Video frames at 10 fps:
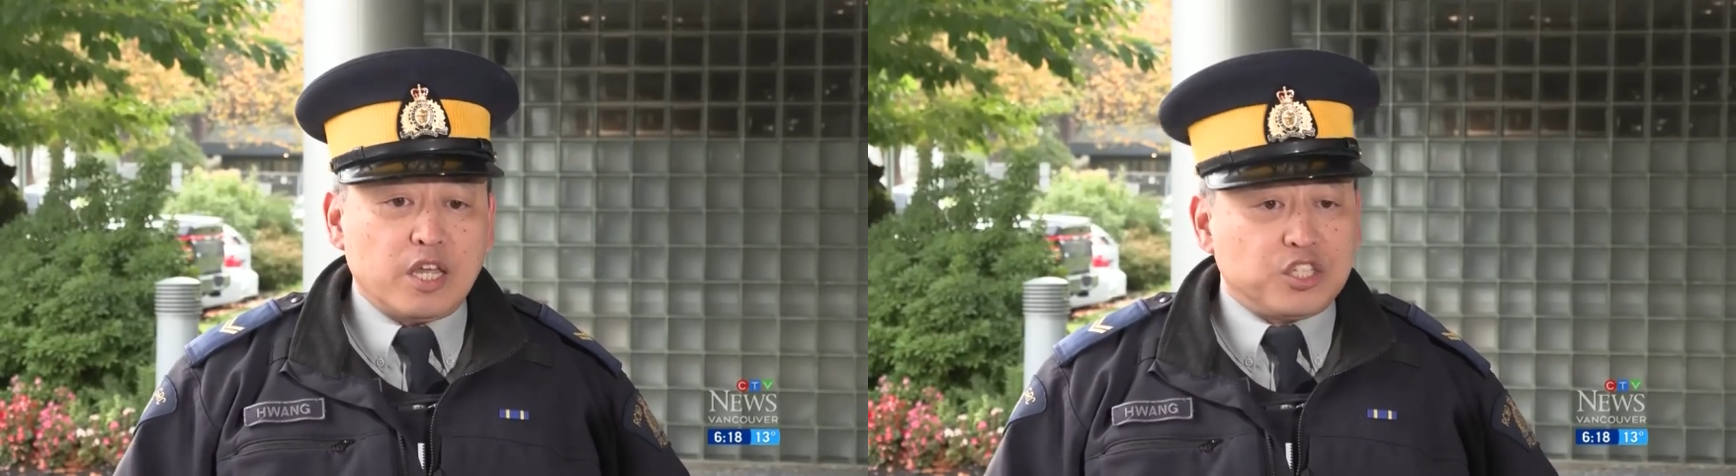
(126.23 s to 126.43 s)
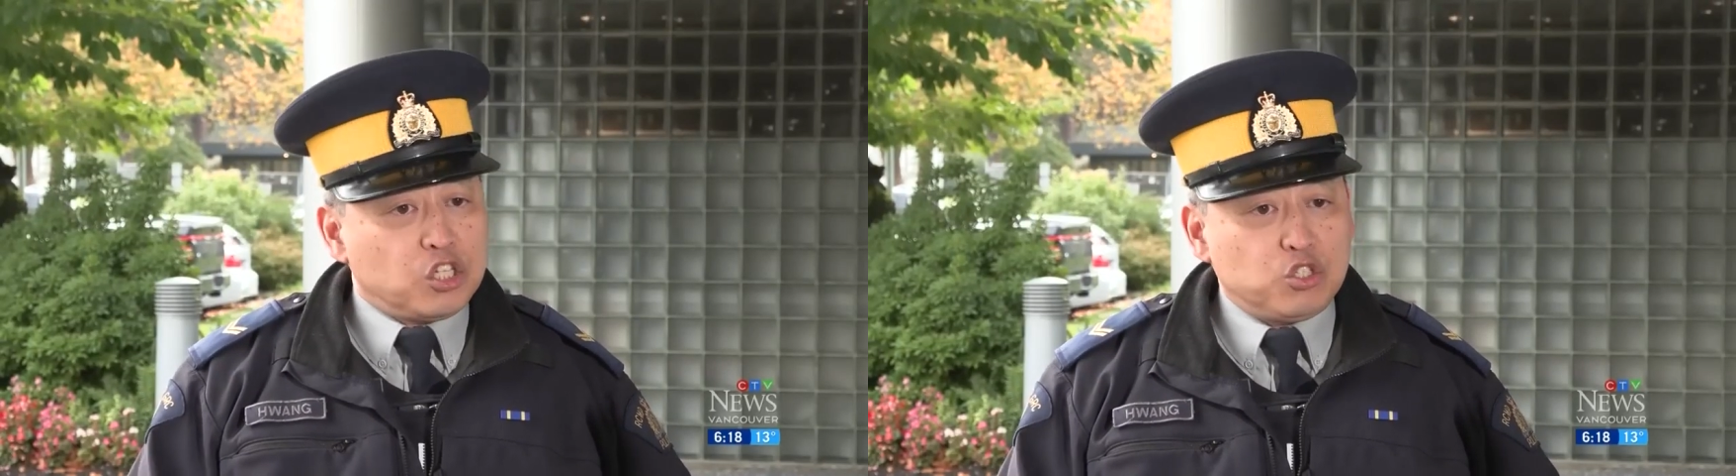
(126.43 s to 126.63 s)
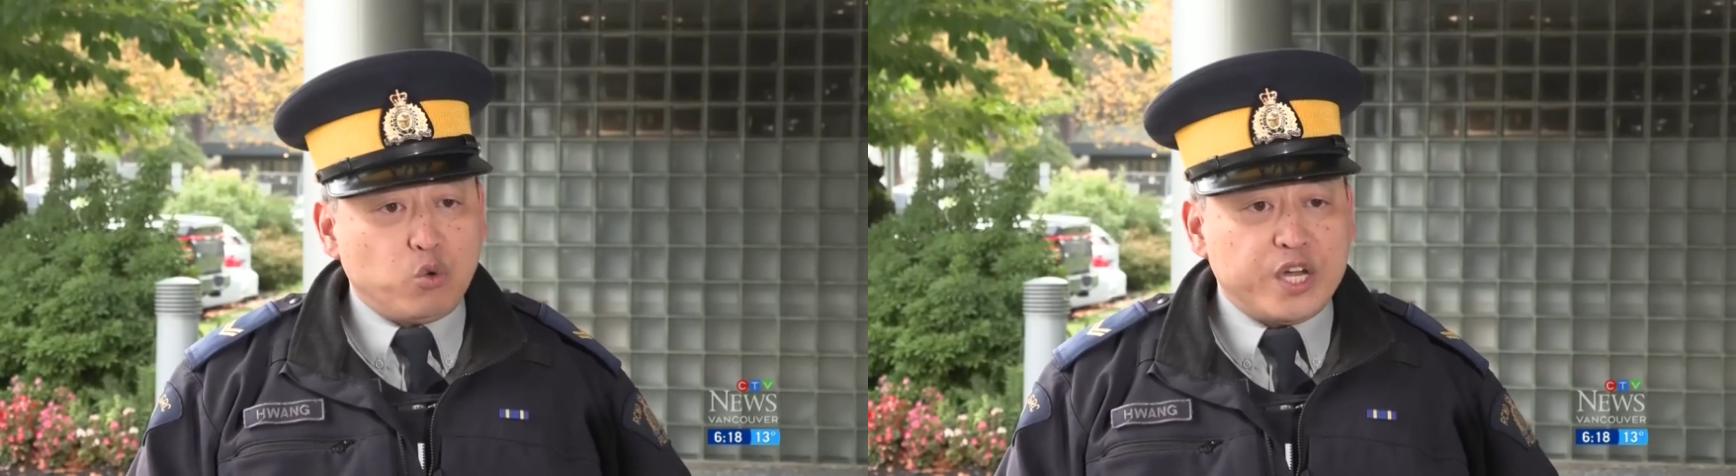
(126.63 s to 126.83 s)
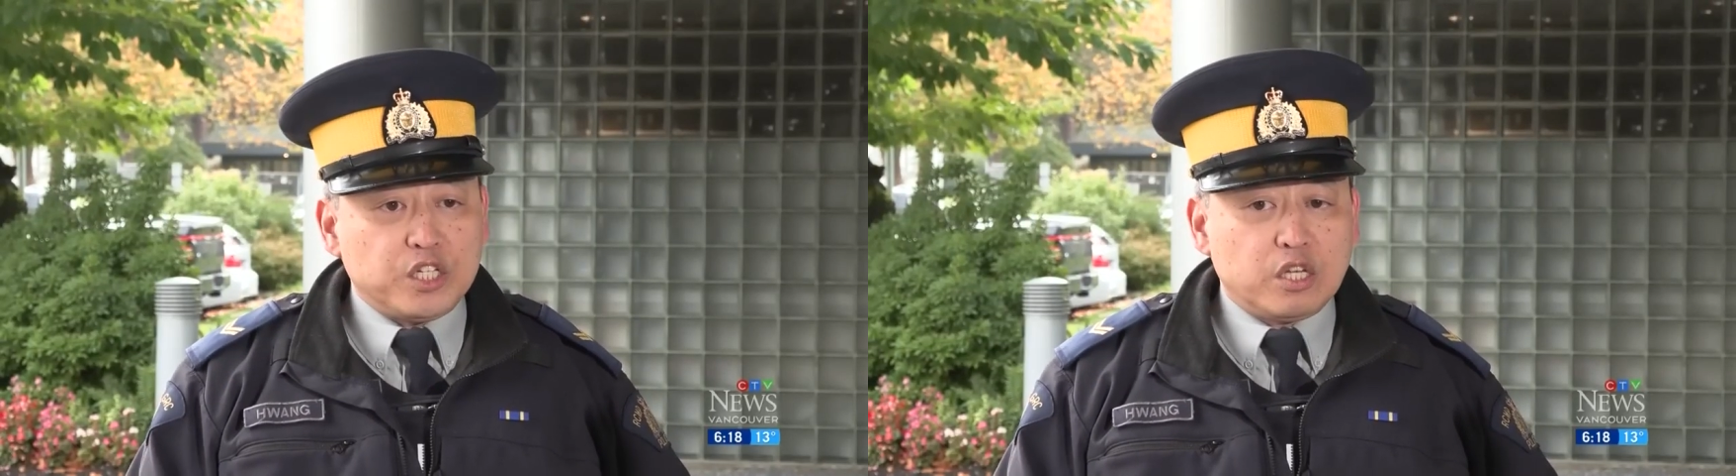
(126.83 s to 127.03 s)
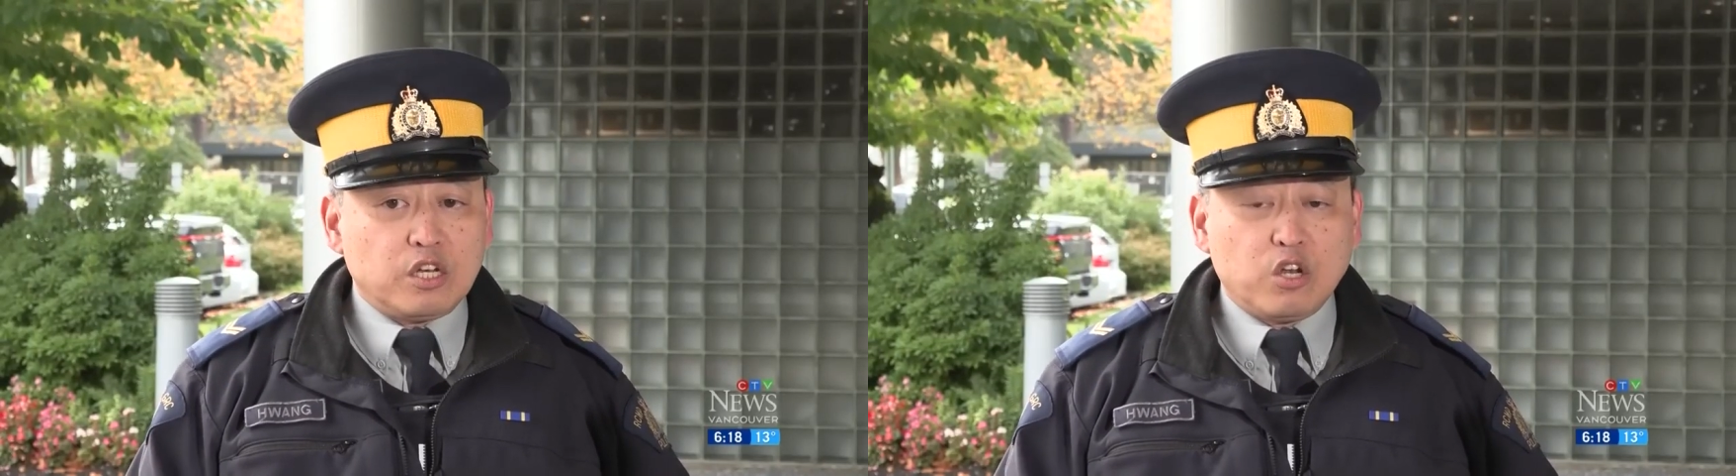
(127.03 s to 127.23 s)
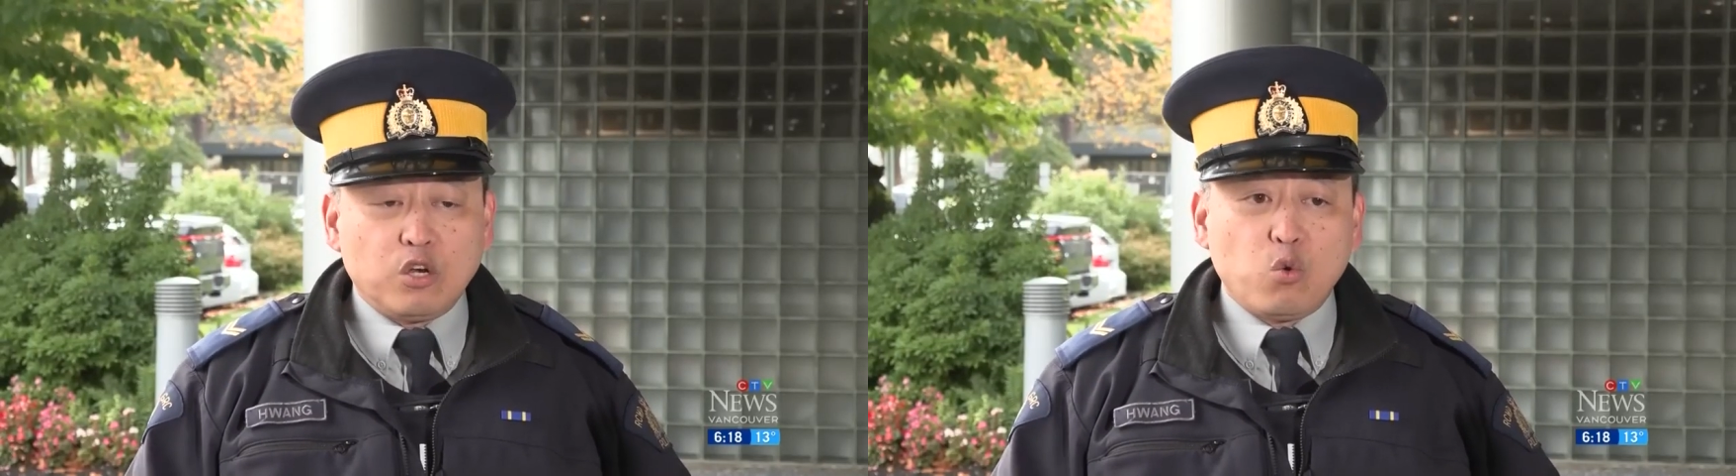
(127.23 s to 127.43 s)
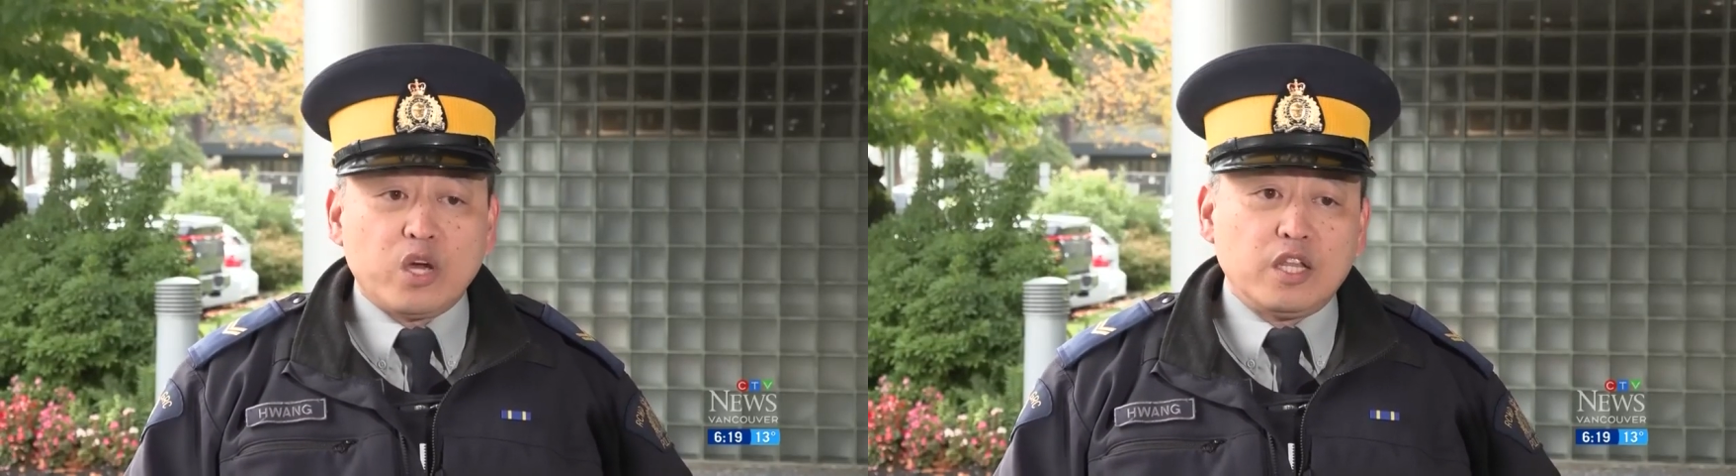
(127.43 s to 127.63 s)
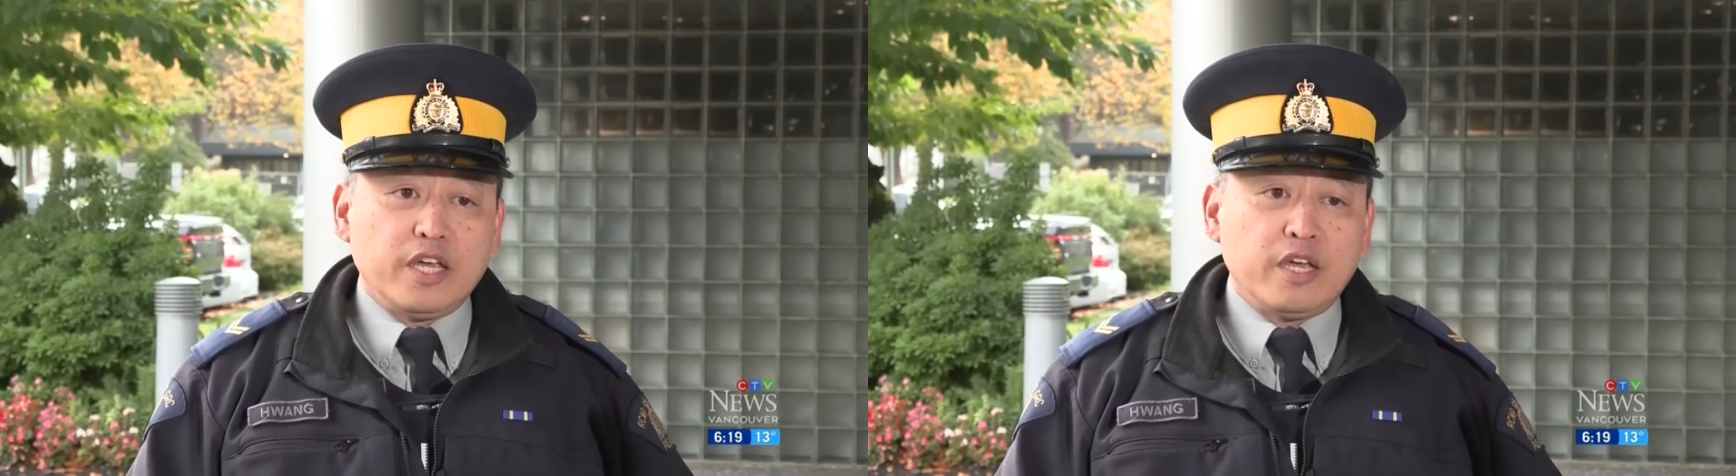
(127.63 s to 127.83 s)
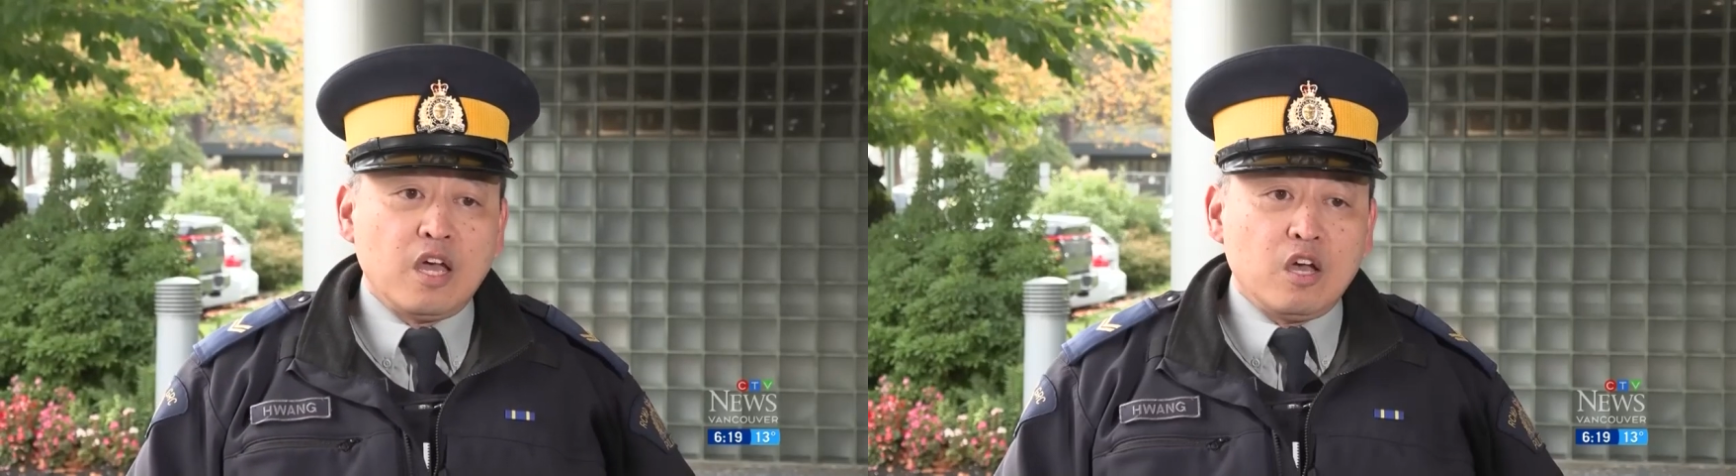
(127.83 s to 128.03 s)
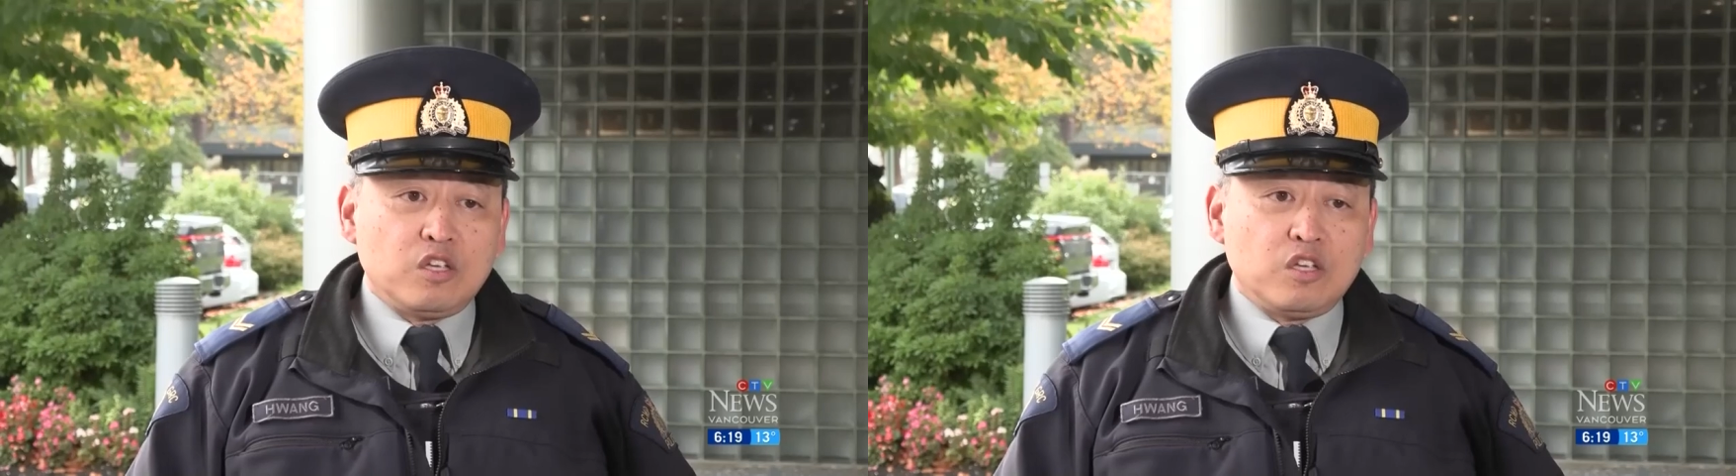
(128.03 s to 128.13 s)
and that situation can quickly